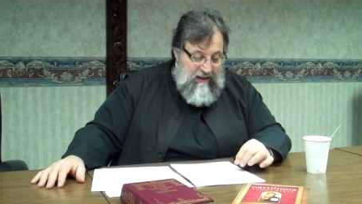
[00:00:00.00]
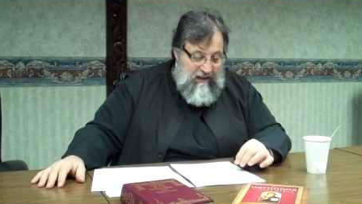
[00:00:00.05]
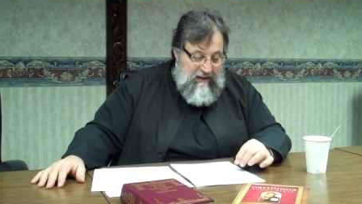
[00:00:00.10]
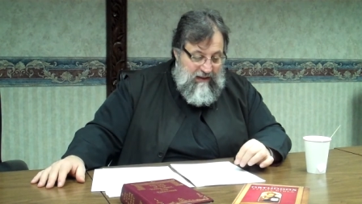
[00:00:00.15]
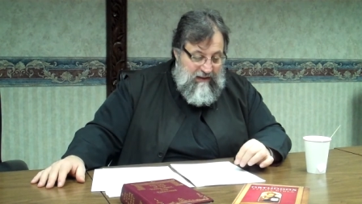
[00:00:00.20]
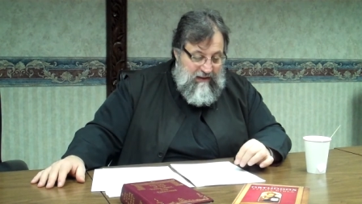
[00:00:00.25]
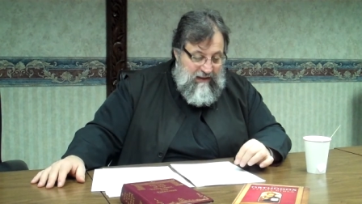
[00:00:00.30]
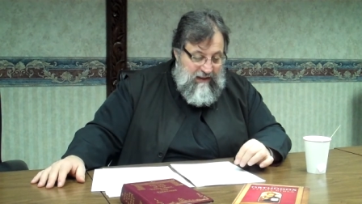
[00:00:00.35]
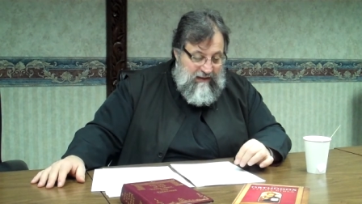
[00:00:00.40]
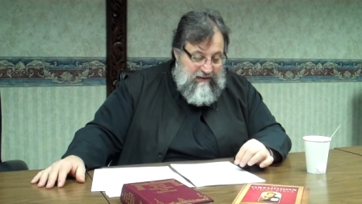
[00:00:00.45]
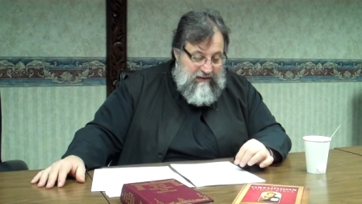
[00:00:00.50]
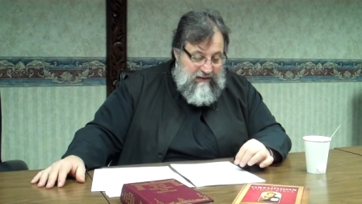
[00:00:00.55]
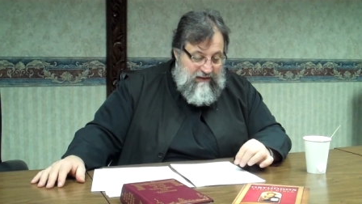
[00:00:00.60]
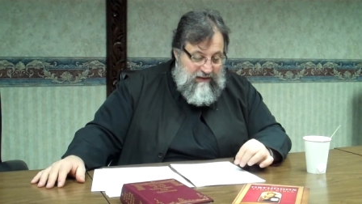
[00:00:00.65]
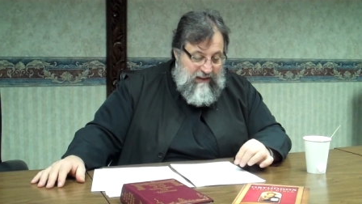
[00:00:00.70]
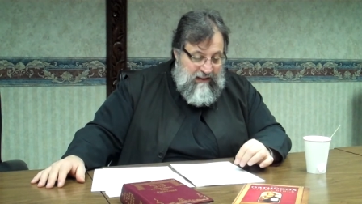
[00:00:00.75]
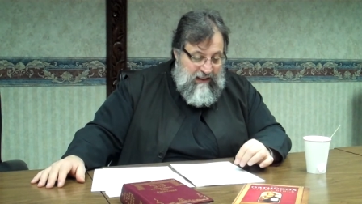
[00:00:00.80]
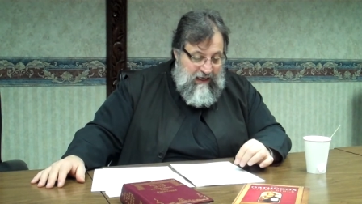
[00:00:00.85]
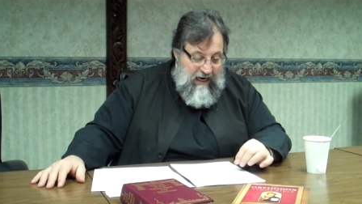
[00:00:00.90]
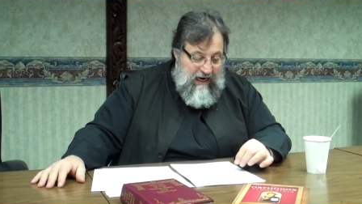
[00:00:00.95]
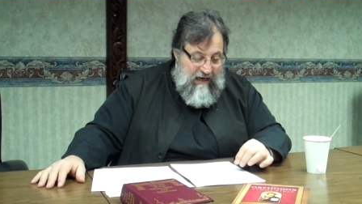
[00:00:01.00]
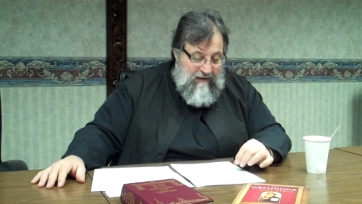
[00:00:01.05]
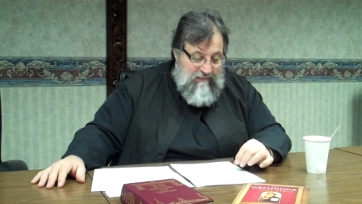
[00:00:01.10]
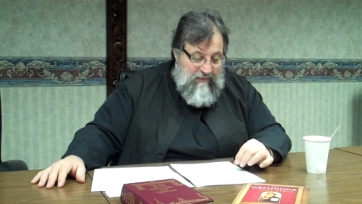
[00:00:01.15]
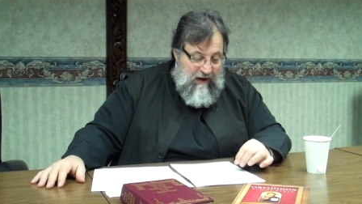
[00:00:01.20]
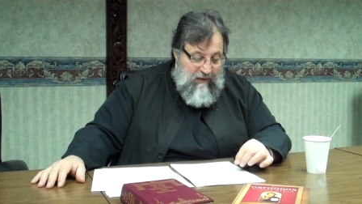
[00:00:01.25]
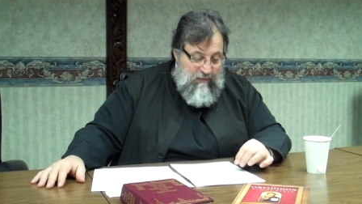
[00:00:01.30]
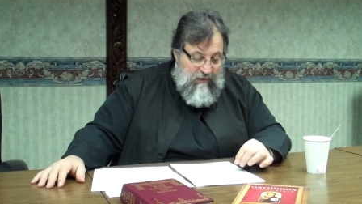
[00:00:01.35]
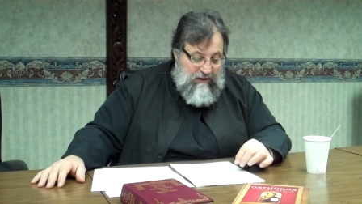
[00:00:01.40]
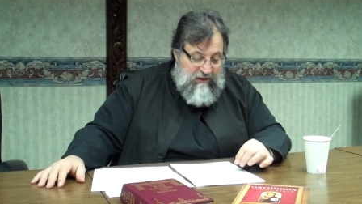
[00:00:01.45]
This is the name
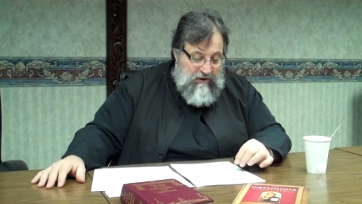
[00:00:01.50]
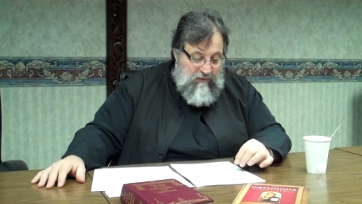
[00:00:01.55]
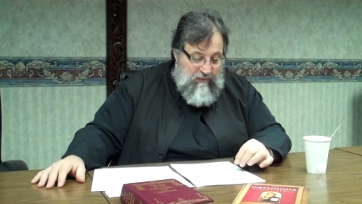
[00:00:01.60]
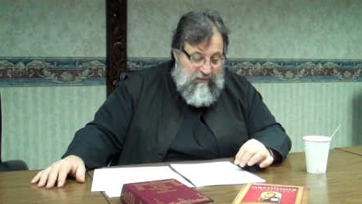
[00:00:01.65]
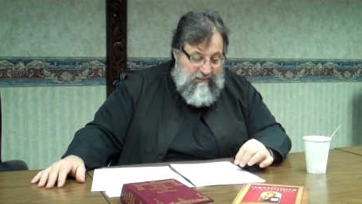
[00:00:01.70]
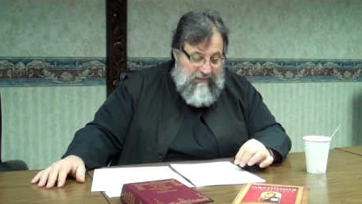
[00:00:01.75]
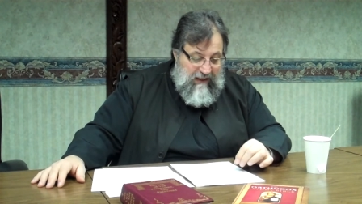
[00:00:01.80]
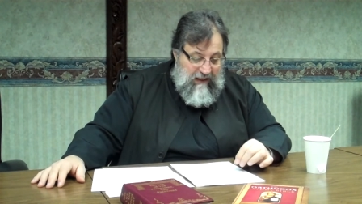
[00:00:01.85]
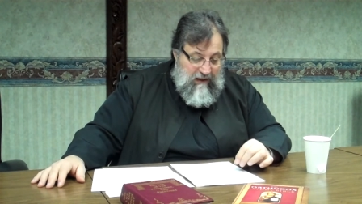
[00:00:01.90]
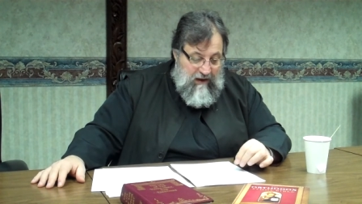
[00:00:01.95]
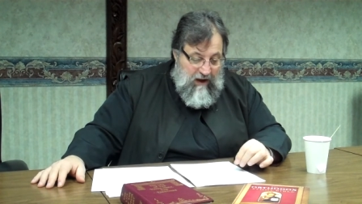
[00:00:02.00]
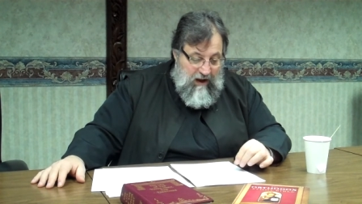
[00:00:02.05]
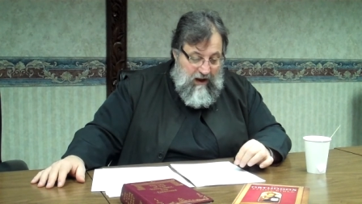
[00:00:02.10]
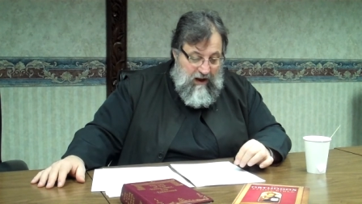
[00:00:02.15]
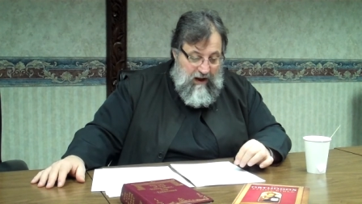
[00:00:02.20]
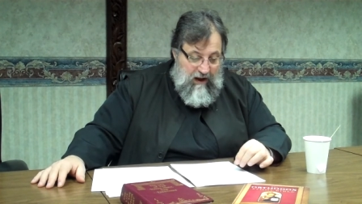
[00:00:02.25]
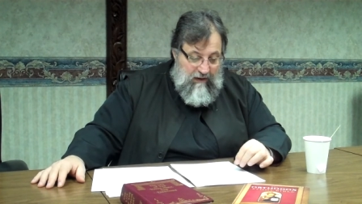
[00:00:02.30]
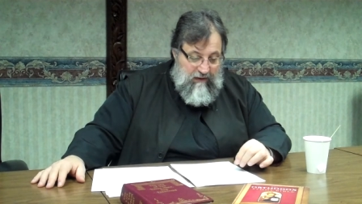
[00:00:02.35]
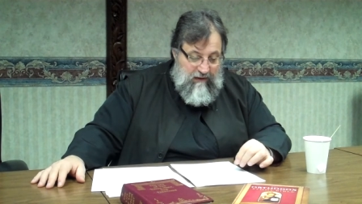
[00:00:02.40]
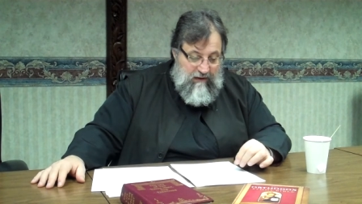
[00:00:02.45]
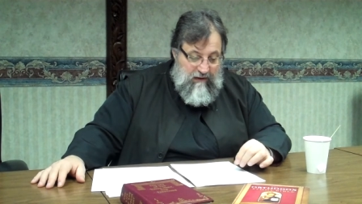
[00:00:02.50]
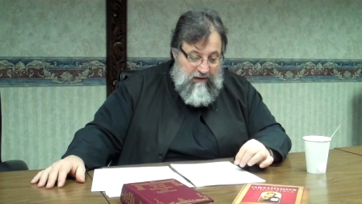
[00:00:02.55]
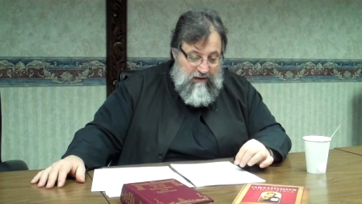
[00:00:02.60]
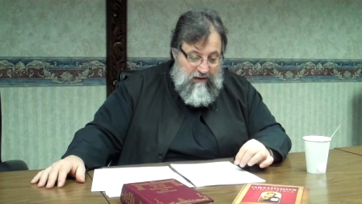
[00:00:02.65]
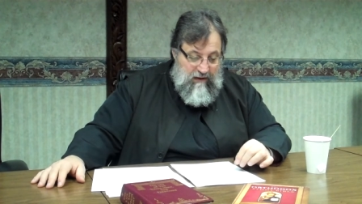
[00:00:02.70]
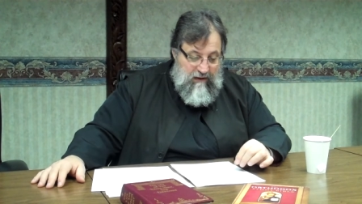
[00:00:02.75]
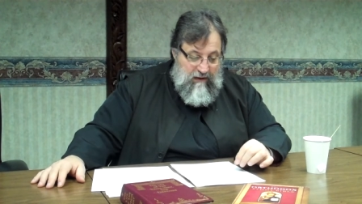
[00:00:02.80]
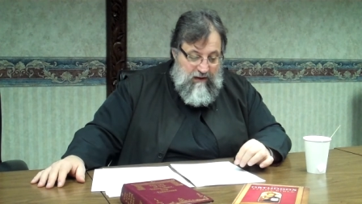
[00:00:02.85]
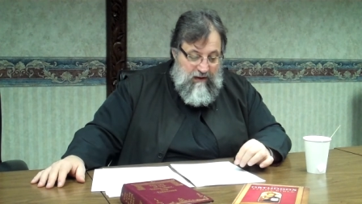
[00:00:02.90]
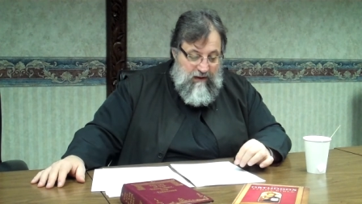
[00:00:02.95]
by which it will be called
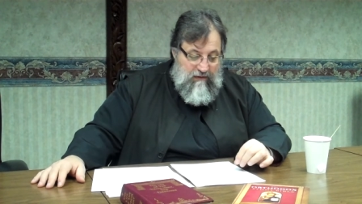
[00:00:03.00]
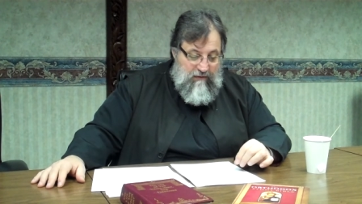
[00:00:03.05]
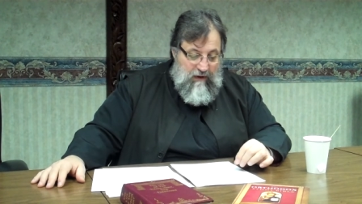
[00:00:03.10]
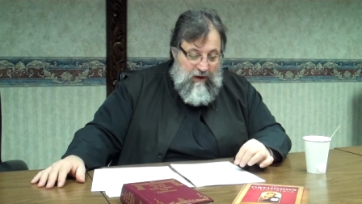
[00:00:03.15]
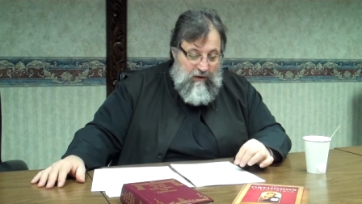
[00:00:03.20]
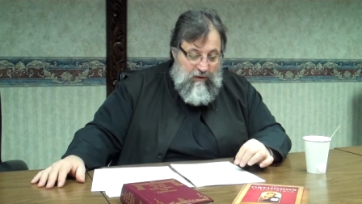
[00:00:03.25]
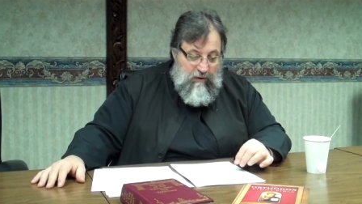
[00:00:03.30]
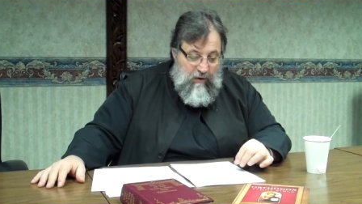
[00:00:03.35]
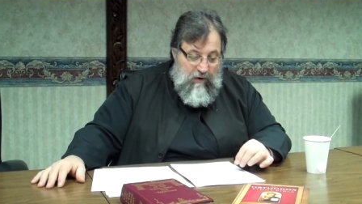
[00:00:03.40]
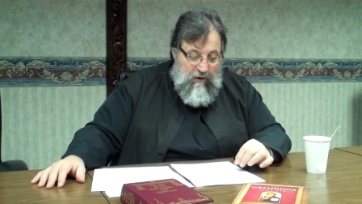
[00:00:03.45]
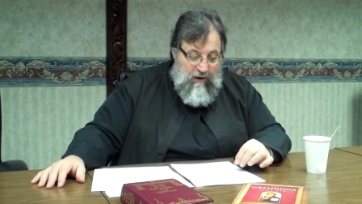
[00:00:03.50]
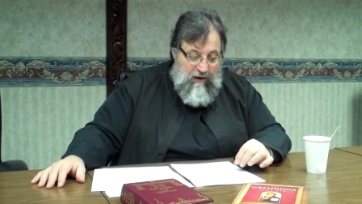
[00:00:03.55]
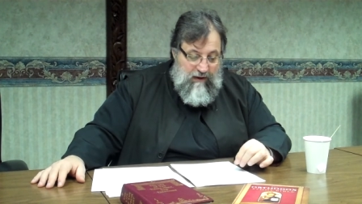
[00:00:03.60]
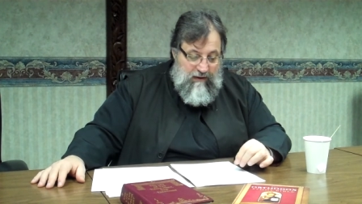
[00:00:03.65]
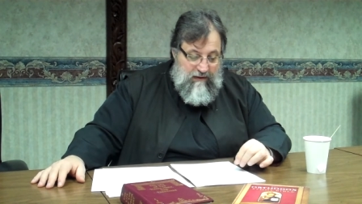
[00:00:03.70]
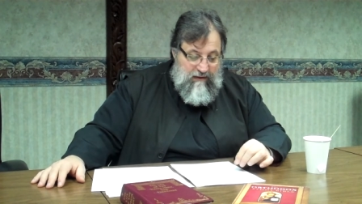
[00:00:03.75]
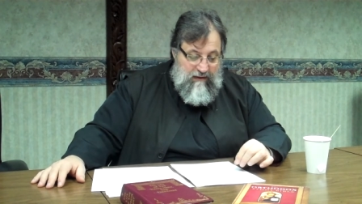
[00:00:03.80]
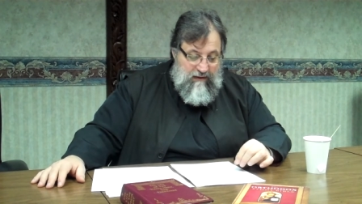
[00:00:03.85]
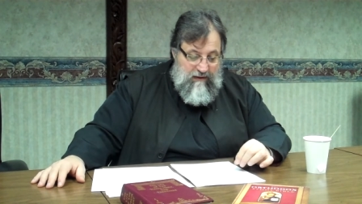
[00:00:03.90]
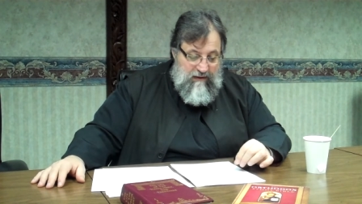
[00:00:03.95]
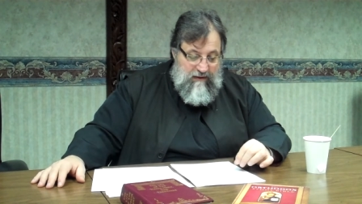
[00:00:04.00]
the Lord